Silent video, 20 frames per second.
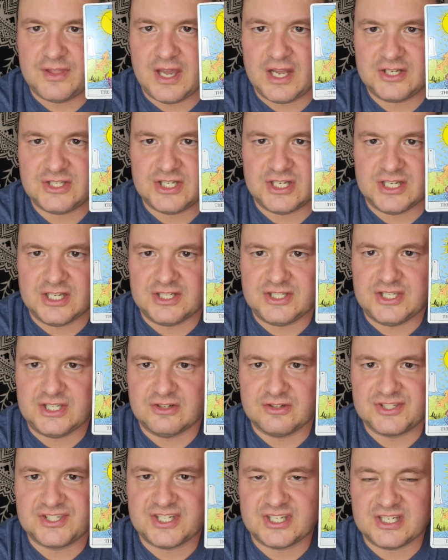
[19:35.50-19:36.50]
that
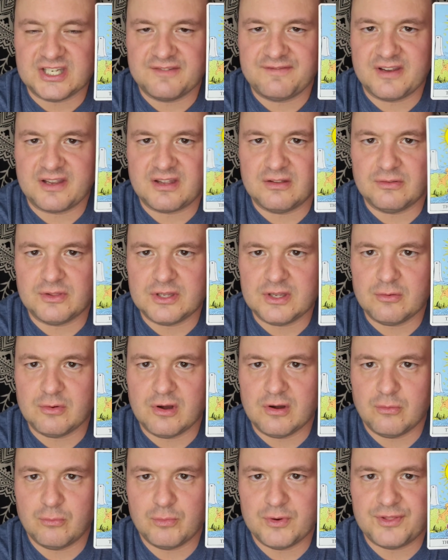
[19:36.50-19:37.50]
deals significantly
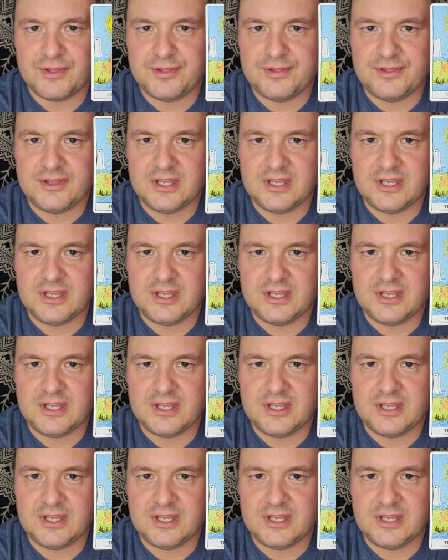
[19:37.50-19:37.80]
with